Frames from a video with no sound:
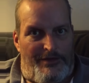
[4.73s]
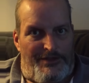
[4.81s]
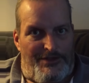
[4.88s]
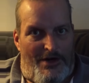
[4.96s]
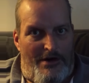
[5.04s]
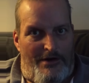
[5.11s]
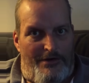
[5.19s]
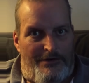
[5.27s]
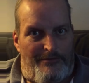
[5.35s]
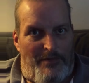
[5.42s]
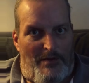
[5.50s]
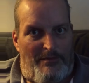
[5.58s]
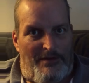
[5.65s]

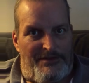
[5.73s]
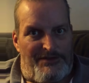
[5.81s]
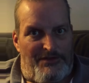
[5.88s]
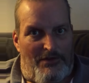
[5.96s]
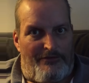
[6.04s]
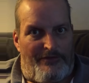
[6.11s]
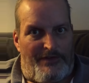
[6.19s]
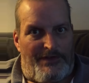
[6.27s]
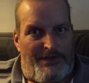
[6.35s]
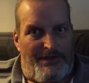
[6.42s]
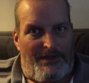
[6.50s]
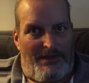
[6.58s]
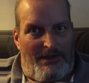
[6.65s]
retired public servant.